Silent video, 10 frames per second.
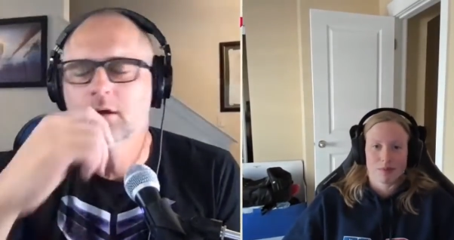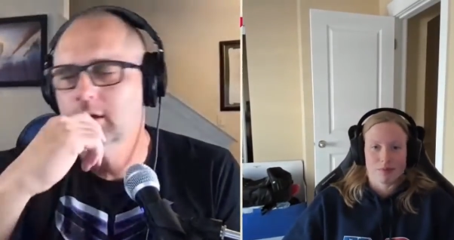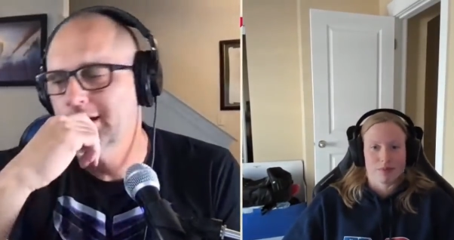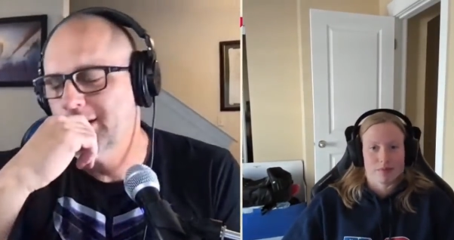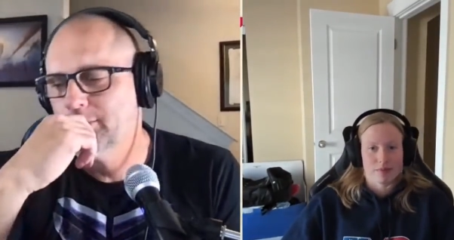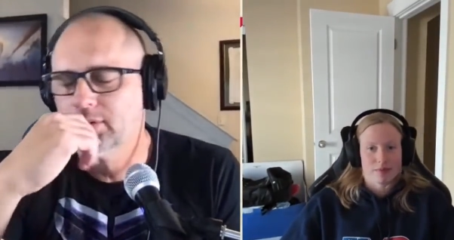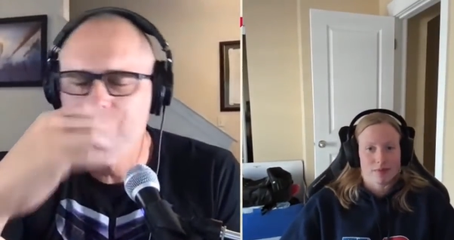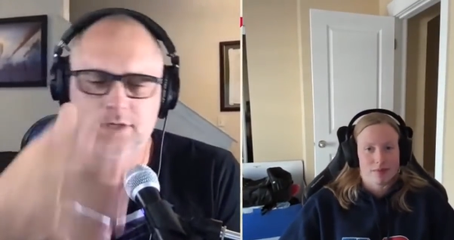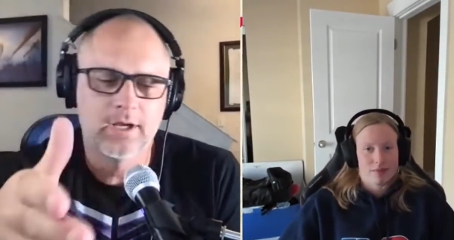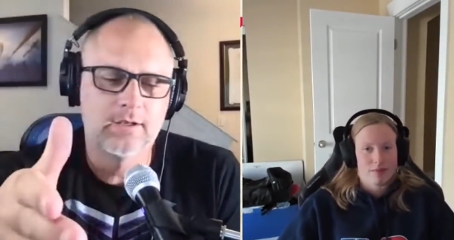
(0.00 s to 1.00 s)
Speaker 1: I
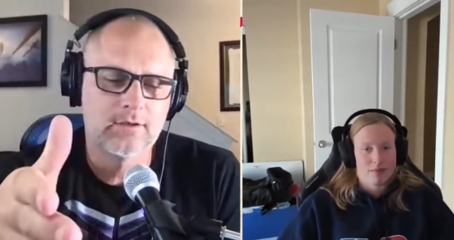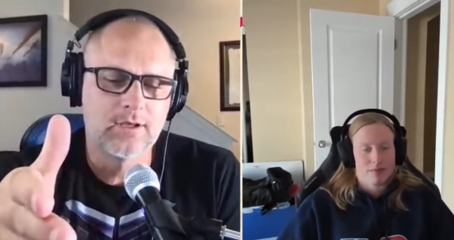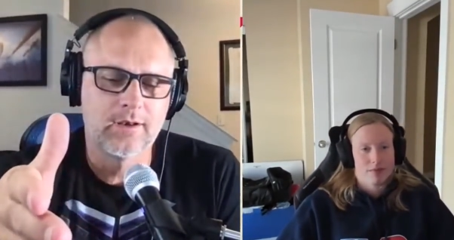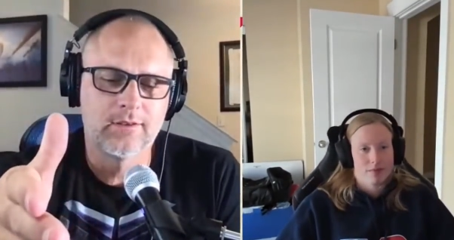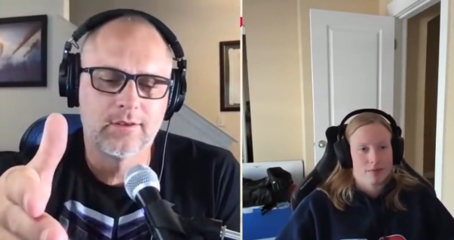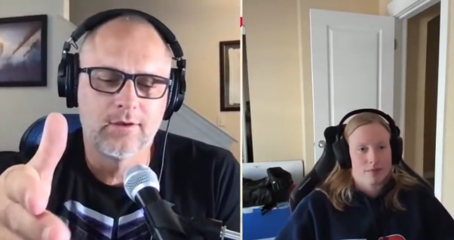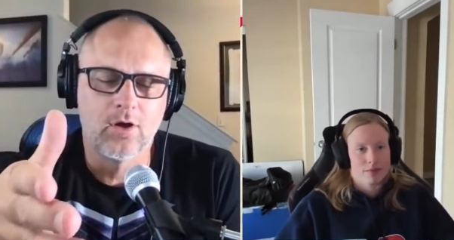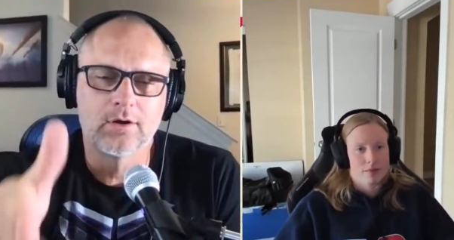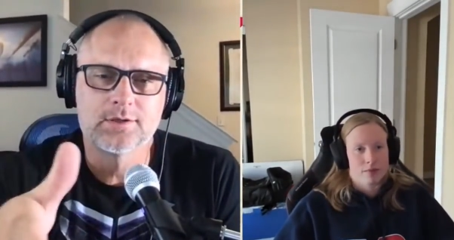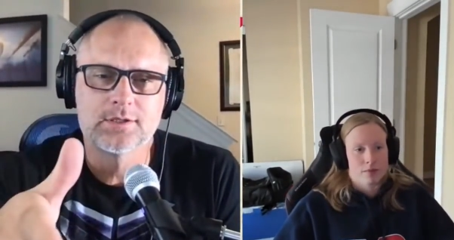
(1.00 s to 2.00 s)
appreciate kind of the
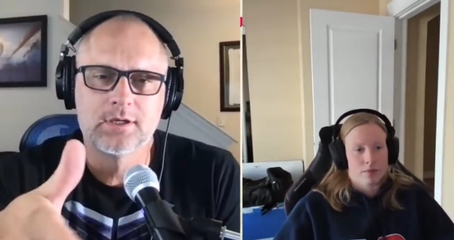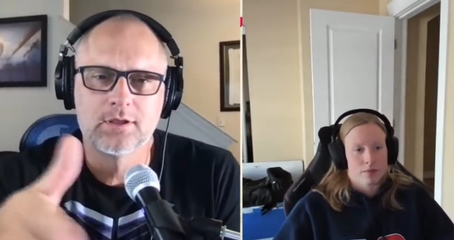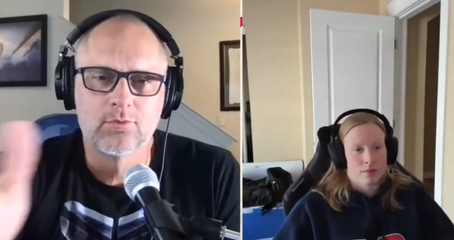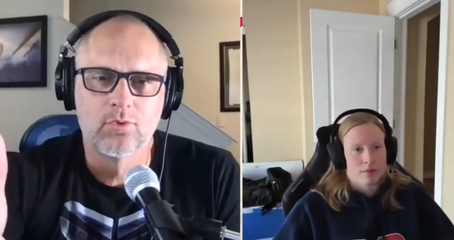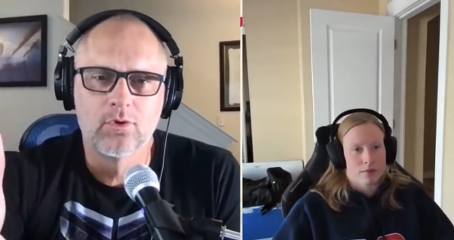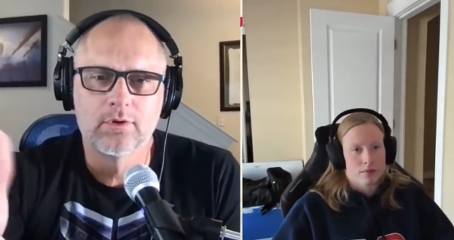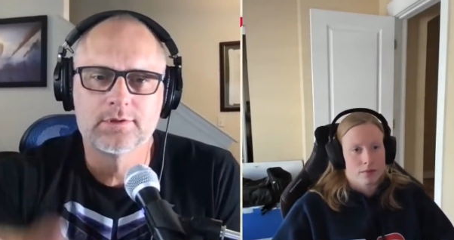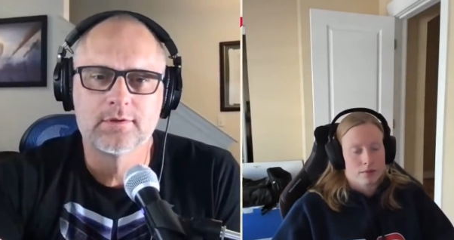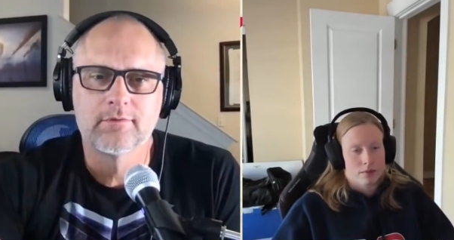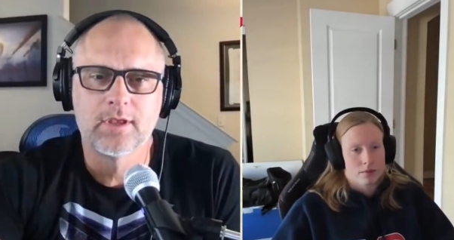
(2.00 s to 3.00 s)
honesty and the
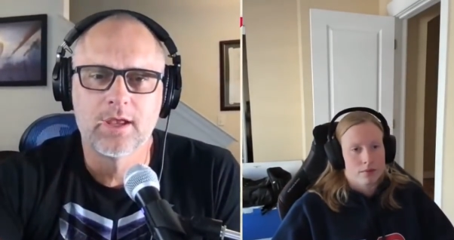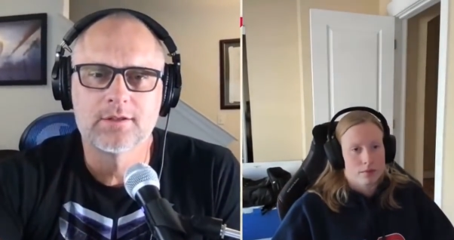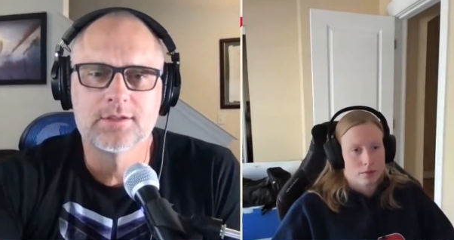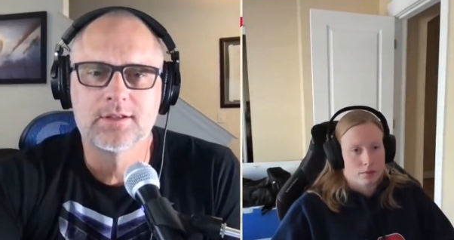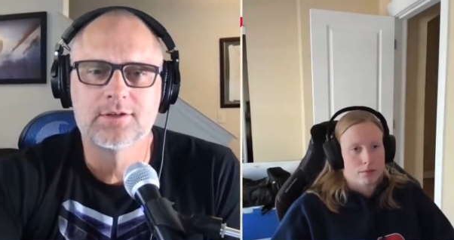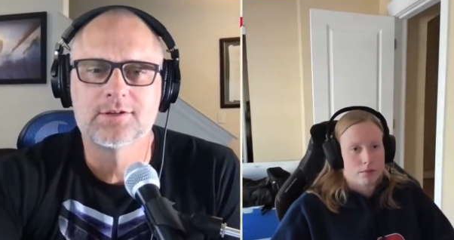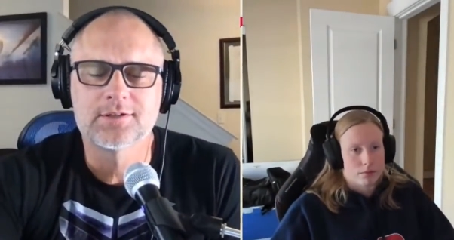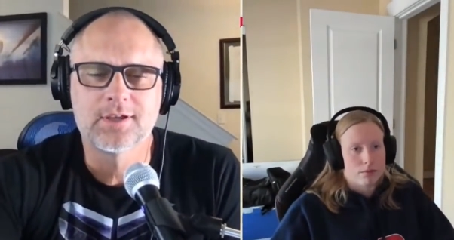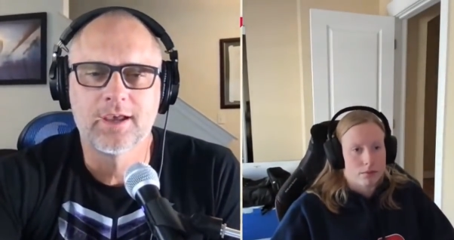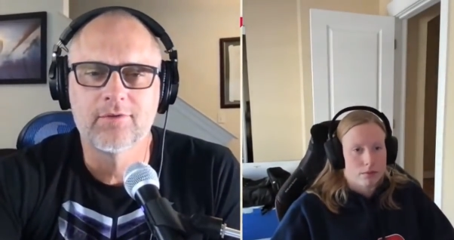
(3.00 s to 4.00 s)
rawness of the answer that you just gave.